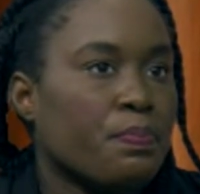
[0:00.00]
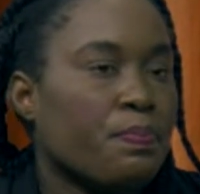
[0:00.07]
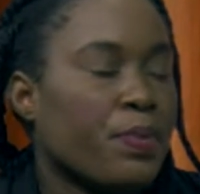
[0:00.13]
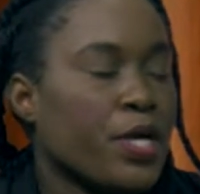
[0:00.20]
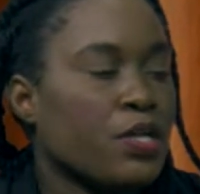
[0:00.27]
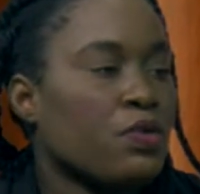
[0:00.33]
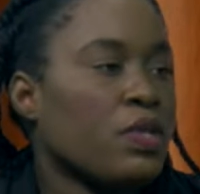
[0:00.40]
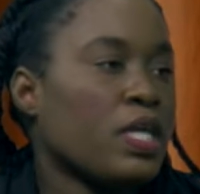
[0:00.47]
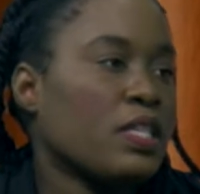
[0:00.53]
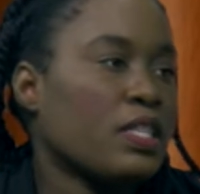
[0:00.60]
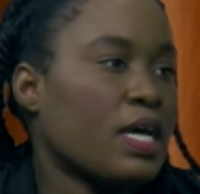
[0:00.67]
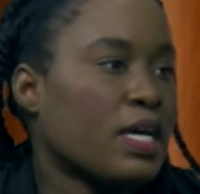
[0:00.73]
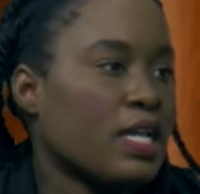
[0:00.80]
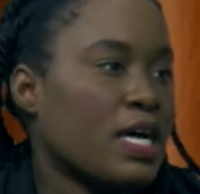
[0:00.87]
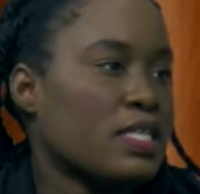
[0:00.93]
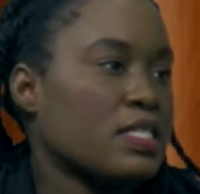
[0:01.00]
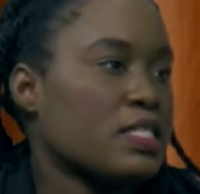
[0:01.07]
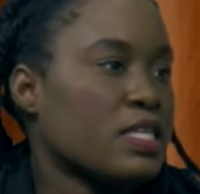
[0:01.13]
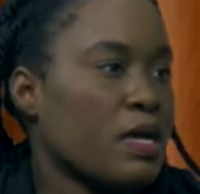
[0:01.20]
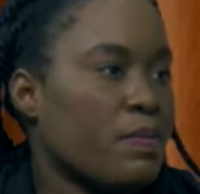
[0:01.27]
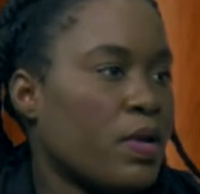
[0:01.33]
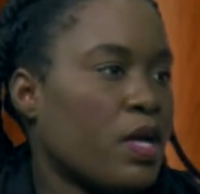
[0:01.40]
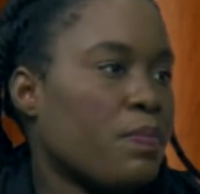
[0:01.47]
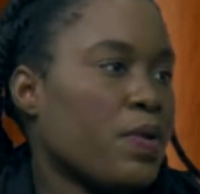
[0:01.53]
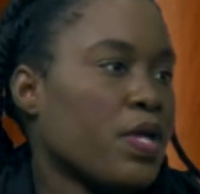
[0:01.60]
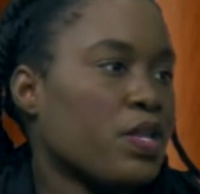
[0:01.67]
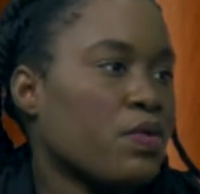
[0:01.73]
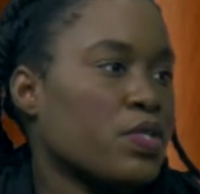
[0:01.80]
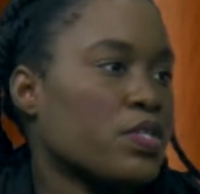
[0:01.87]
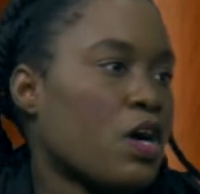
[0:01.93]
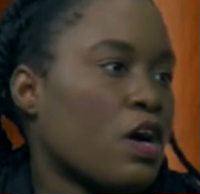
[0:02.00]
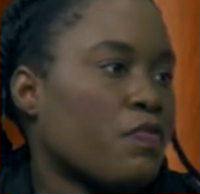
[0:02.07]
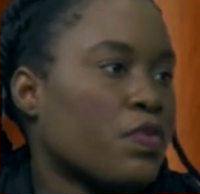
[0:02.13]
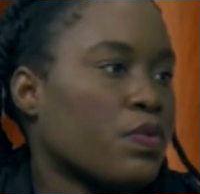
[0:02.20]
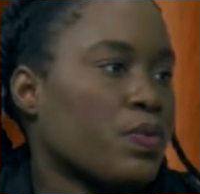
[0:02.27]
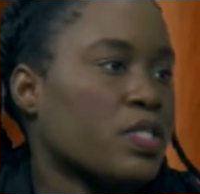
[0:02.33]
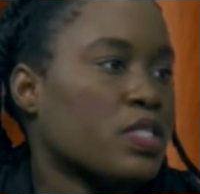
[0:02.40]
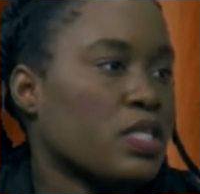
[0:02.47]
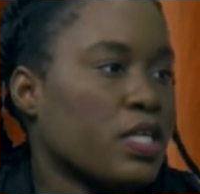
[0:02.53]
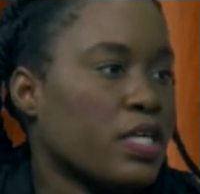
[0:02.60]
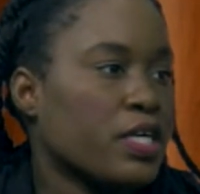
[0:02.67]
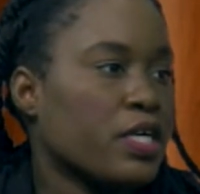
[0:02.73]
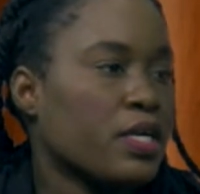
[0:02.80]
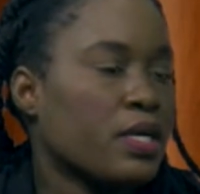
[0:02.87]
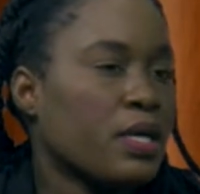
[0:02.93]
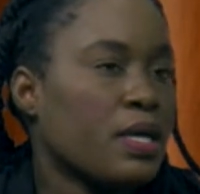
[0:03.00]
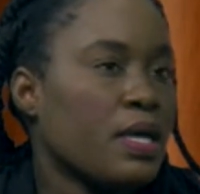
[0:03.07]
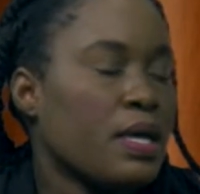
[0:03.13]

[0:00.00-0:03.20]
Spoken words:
But you need that class that's coming up and it's offered once a year.